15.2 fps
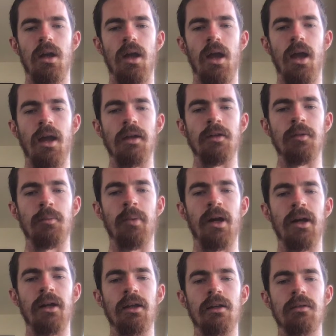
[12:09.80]
And
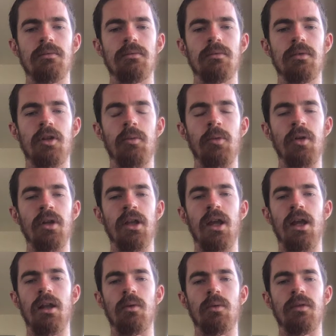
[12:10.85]
by
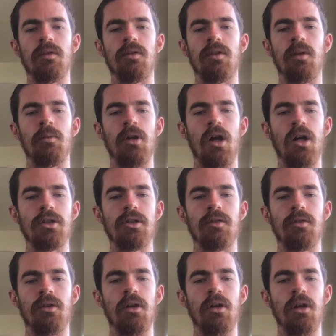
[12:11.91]
communicating with the
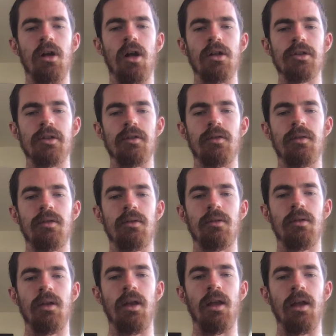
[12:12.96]
subconscious or unconscious
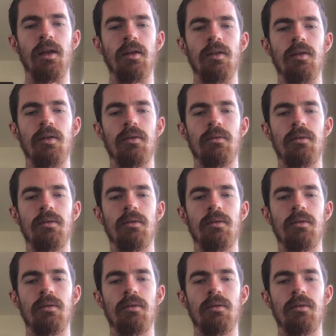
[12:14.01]
and